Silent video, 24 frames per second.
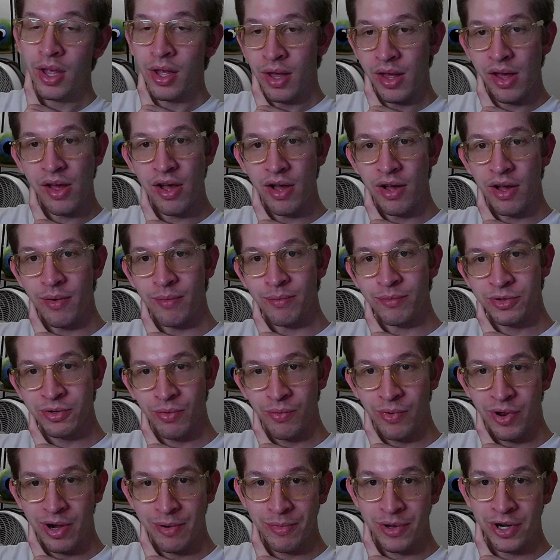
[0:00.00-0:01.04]
So
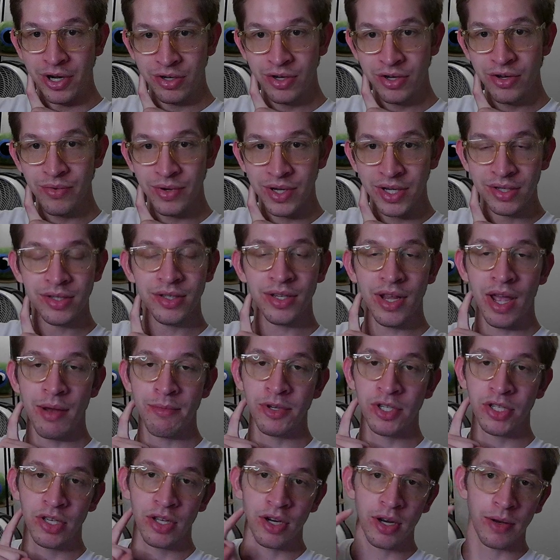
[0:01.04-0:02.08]
what I'm gonna do is I'm
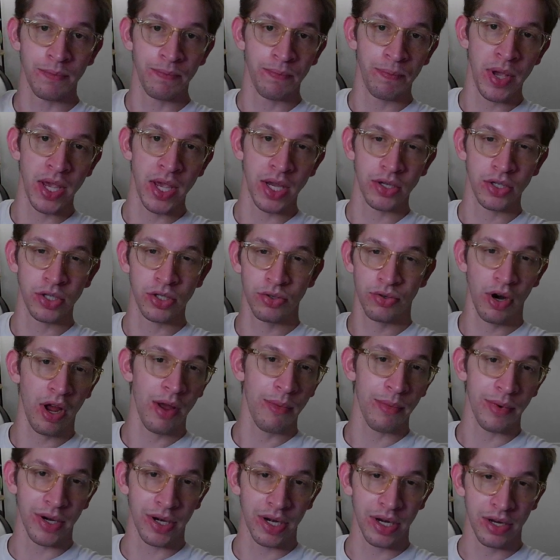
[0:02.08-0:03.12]
just gonna pick
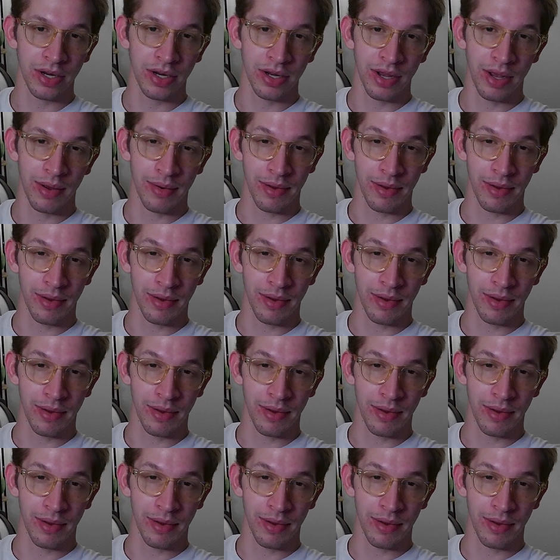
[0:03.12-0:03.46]
strawberry.